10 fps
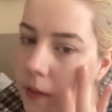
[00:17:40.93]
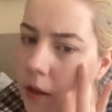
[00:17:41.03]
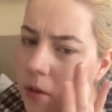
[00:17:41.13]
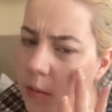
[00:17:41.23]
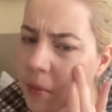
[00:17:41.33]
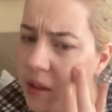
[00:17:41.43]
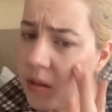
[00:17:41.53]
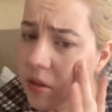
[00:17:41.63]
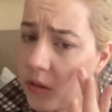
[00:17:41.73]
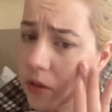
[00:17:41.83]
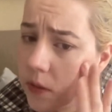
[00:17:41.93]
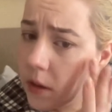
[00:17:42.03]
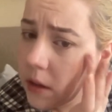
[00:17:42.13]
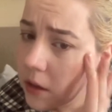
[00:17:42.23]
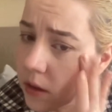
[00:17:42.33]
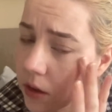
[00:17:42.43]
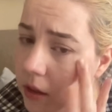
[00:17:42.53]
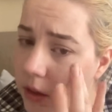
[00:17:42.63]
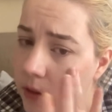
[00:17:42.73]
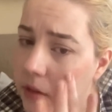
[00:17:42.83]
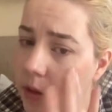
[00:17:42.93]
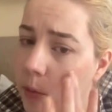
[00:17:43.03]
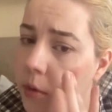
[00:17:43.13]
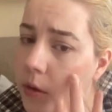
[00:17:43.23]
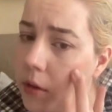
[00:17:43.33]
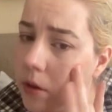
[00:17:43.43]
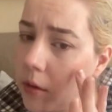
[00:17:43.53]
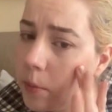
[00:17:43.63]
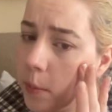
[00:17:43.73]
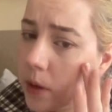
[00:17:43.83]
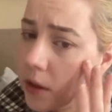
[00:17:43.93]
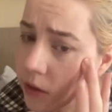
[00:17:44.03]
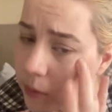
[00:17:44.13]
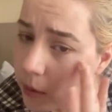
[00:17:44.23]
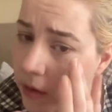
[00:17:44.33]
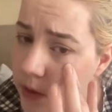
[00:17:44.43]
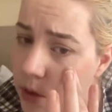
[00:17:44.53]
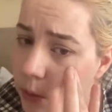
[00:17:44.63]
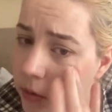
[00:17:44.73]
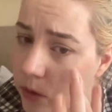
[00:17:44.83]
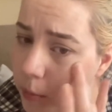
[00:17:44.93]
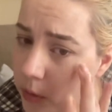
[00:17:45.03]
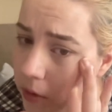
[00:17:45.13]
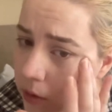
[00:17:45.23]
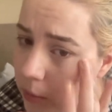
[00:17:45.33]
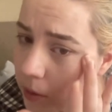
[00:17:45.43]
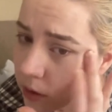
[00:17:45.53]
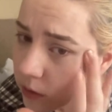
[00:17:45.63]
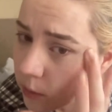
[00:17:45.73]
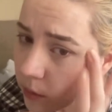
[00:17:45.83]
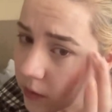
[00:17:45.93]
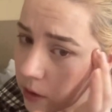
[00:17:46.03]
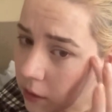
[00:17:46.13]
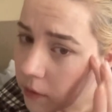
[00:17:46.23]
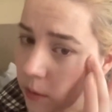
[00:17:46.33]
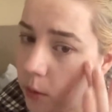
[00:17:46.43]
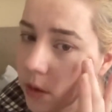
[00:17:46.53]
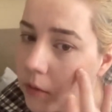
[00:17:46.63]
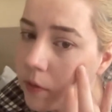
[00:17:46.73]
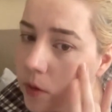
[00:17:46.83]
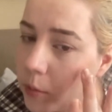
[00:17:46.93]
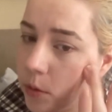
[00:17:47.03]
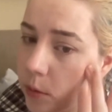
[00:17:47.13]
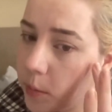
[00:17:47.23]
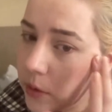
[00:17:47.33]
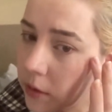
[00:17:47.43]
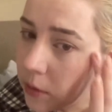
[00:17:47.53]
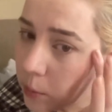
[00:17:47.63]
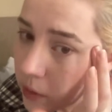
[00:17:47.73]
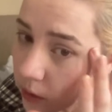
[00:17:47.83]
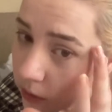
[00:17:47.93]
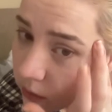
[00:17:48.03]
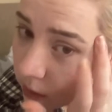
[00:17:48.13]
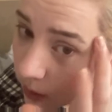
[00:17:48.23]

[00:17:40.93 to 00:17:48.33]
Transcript: Doing makeup is just fun at the end of the day, isn't it? Put your brush wherever you want to put your brush and wherever you feel comfortable with putting your brush.